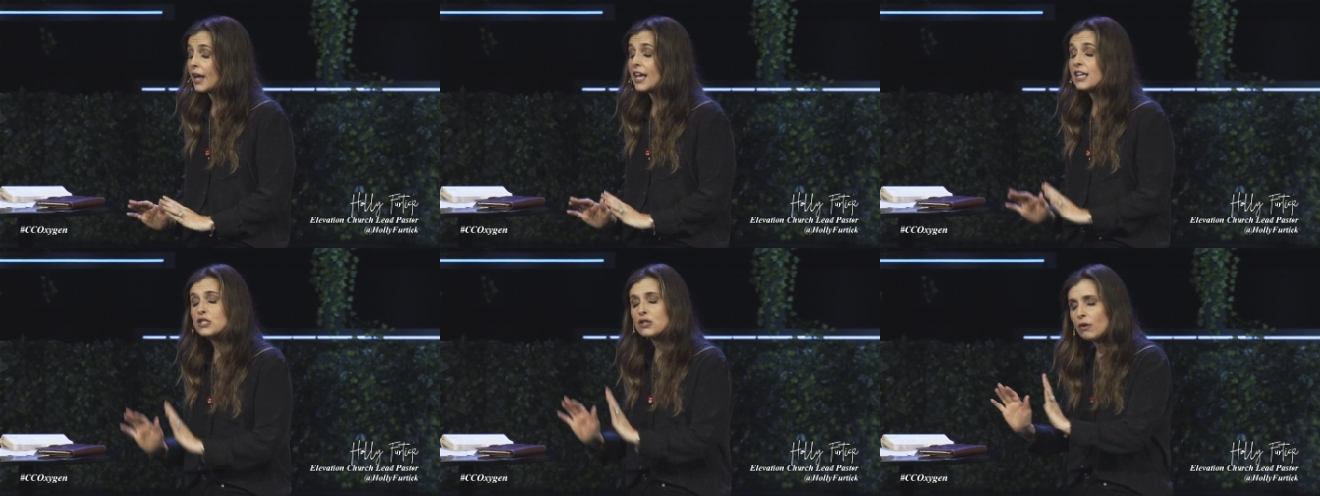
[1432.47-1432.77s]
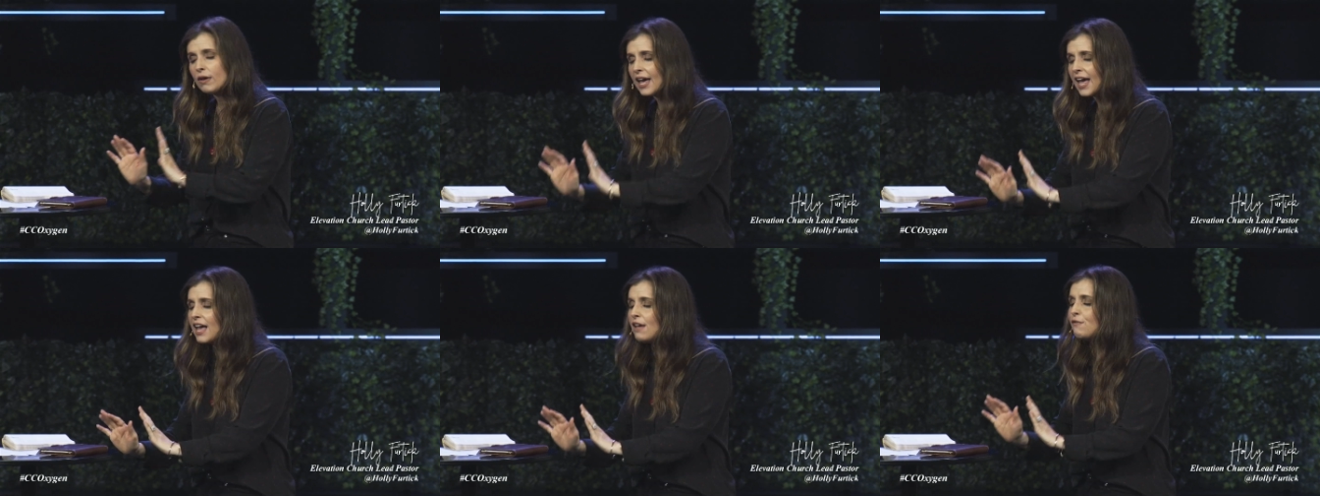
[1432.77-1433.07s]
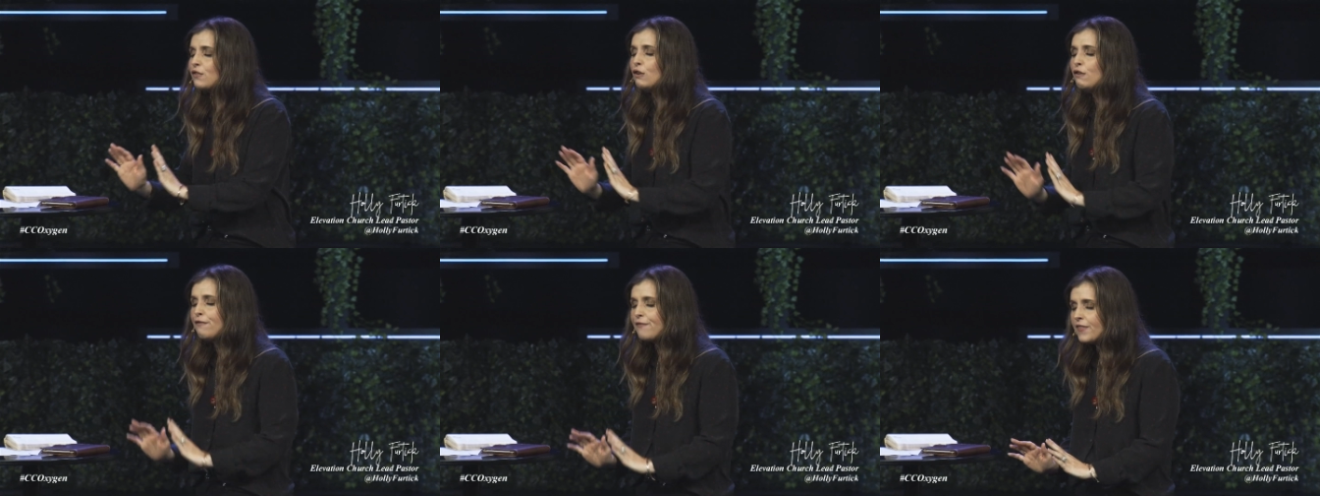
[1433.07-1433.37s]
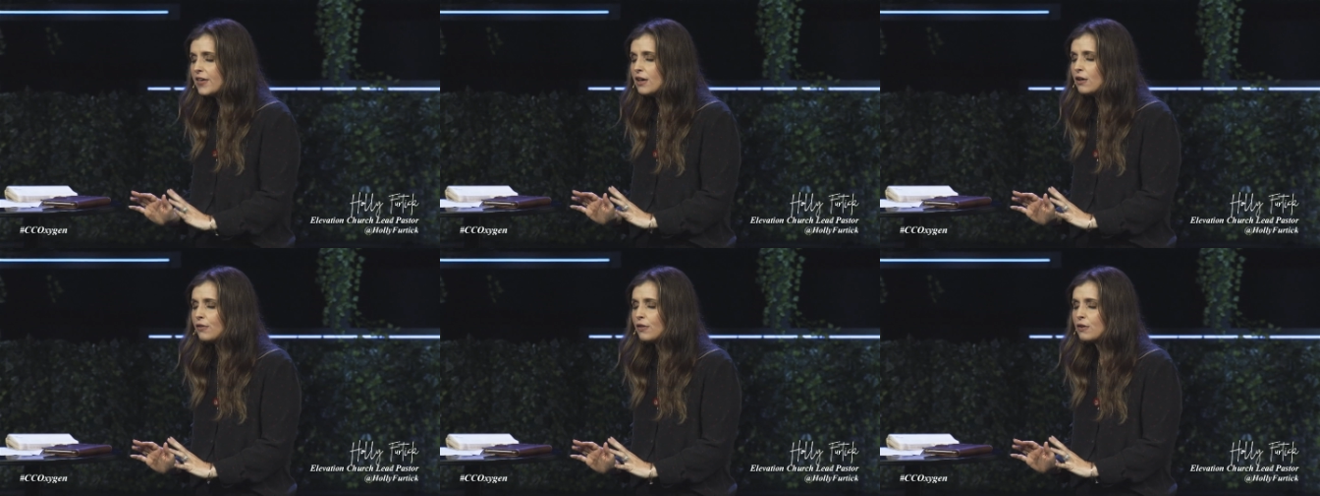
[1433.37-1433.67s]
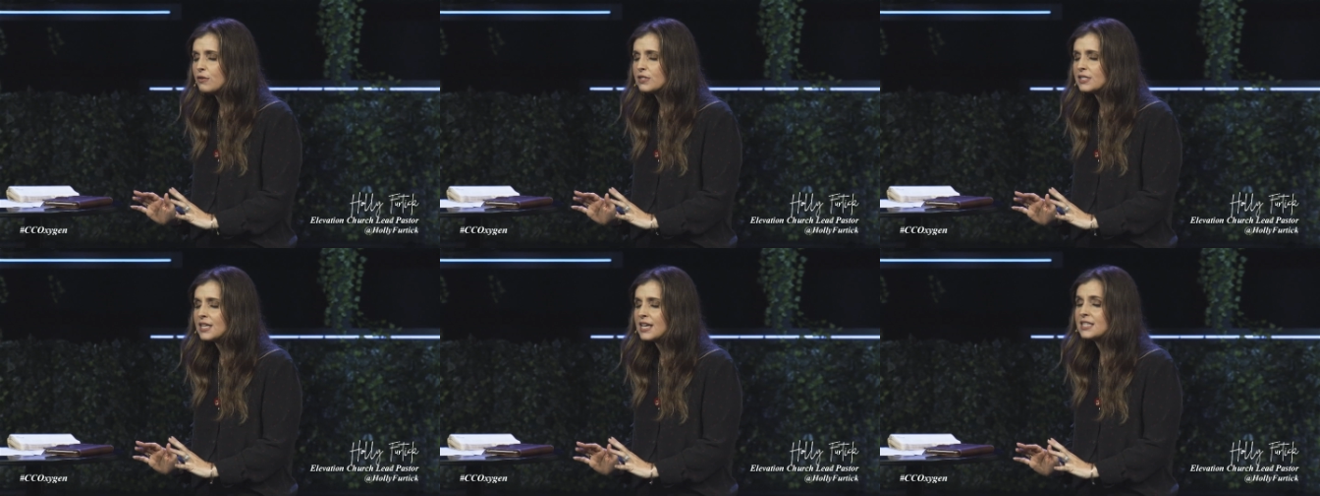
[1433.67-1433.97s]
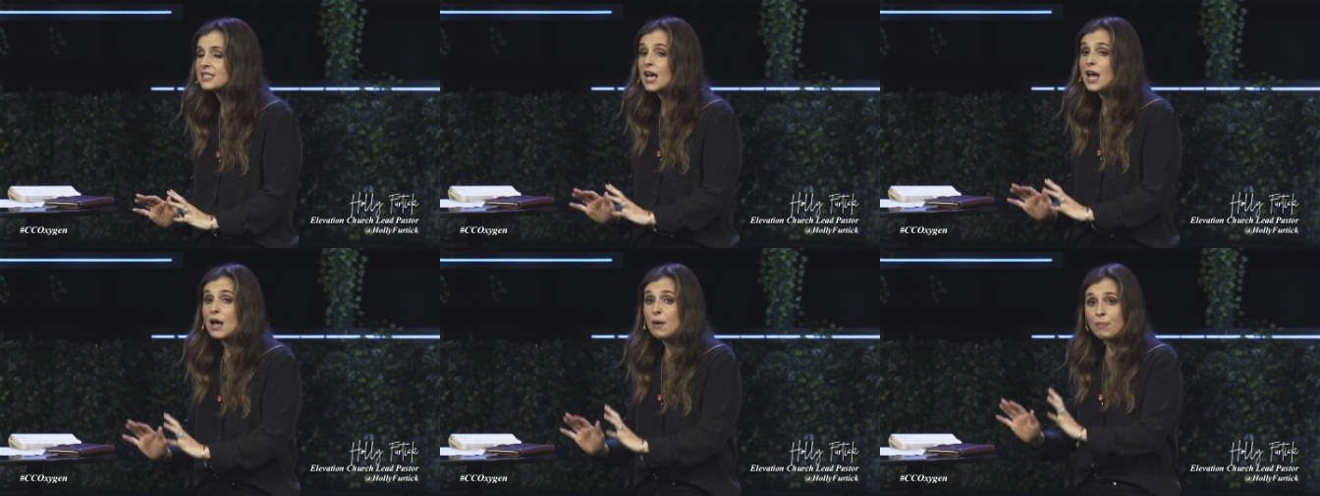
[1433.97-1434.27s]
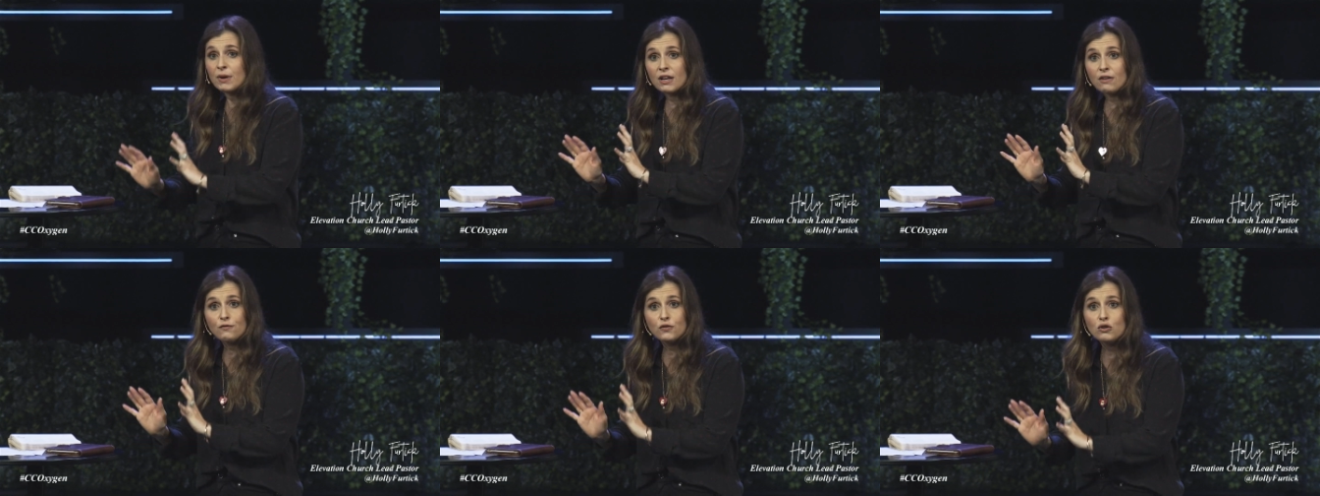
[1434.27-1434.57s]
it's okay if you feel those things,
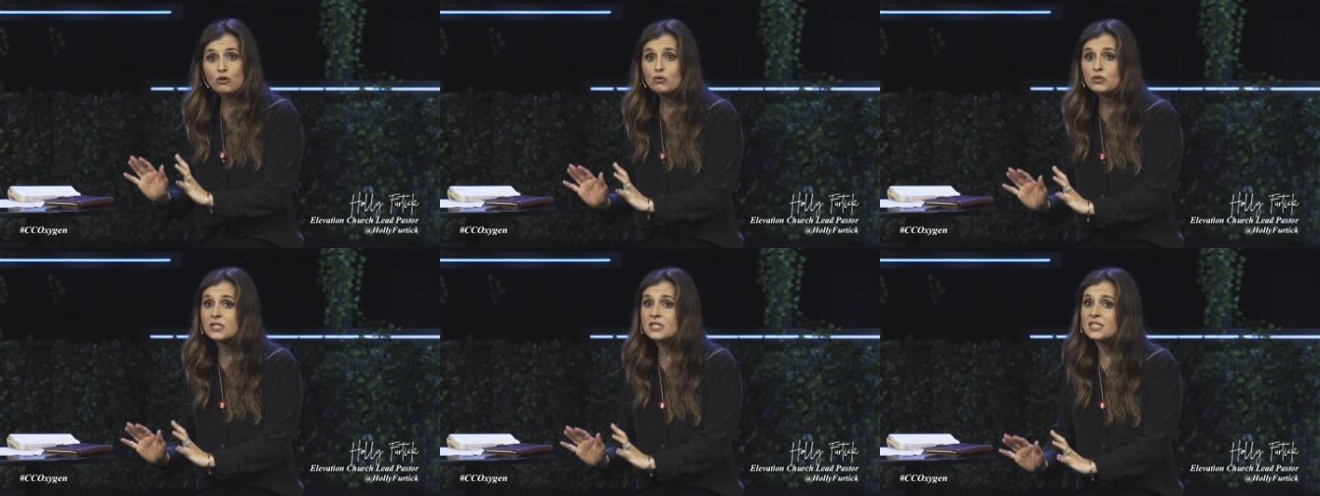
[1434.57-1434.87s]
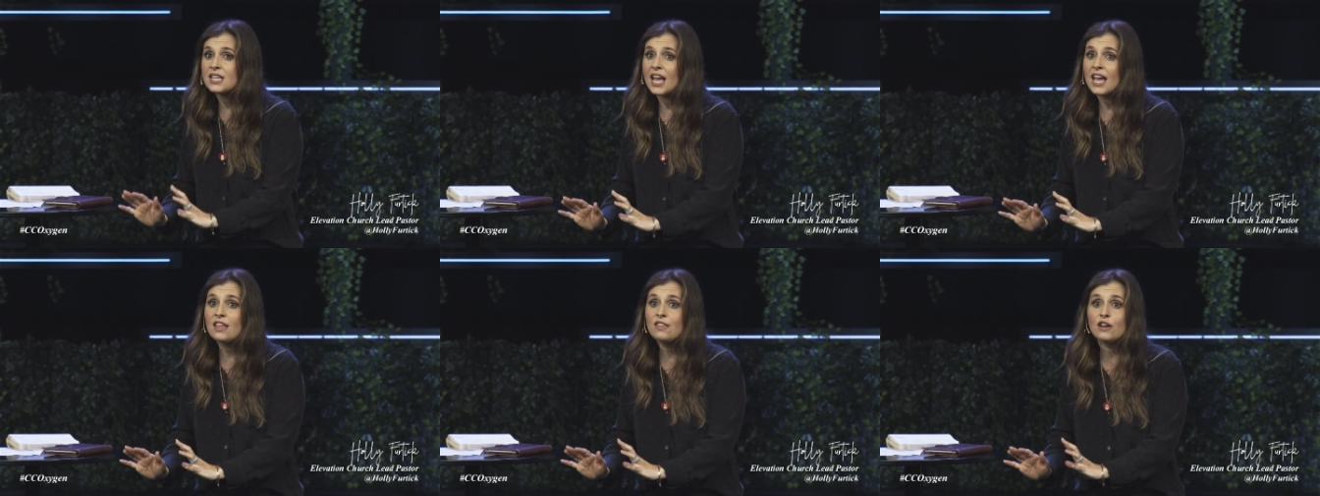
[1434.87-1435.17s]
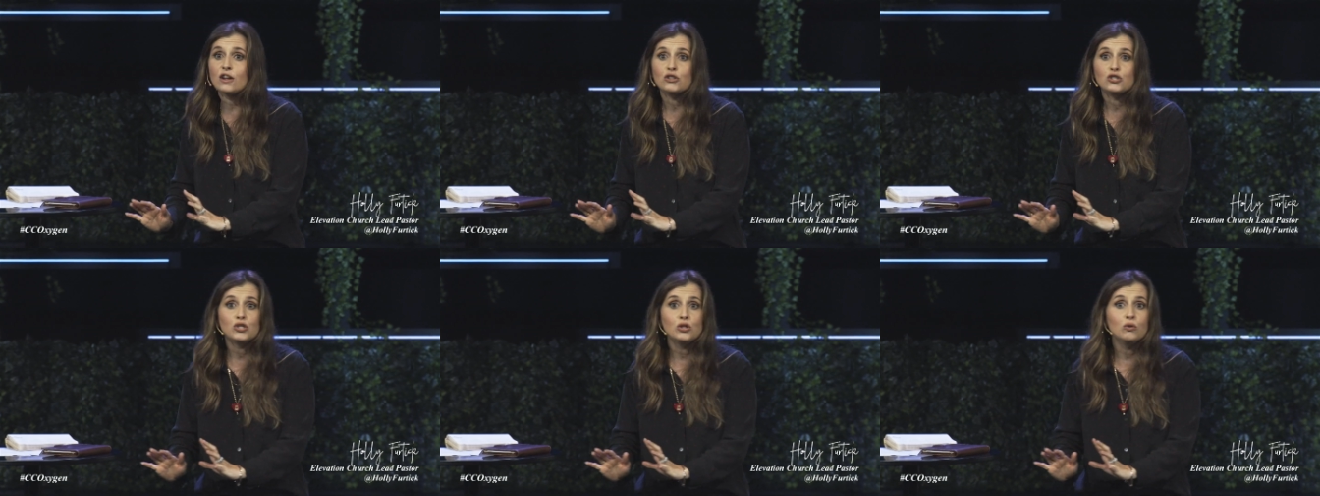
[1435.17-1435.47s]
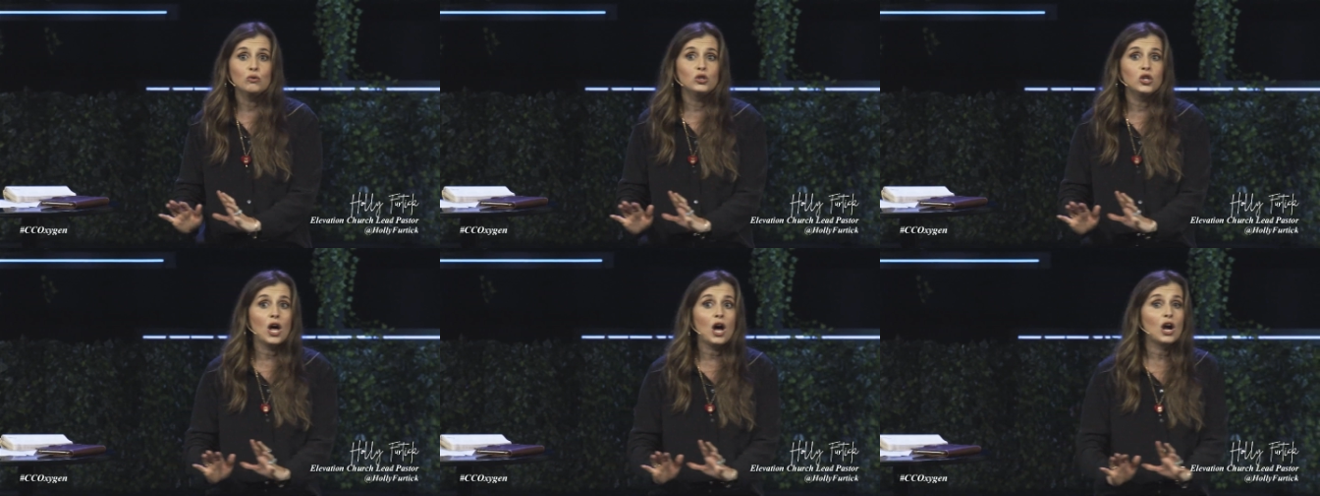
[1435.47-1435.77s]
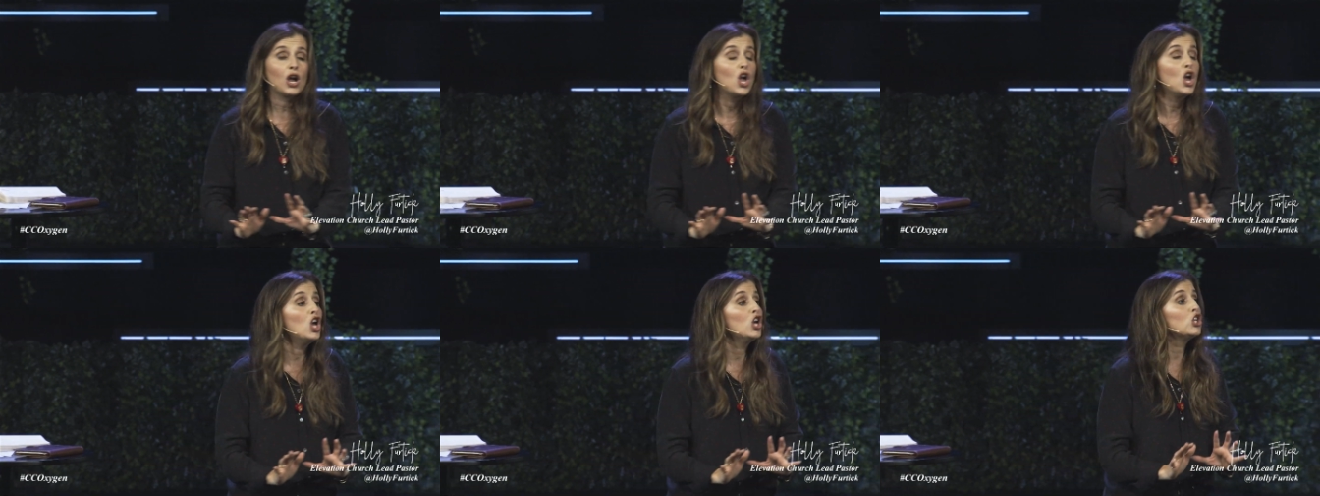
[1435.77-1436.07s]
but if you stay there too long,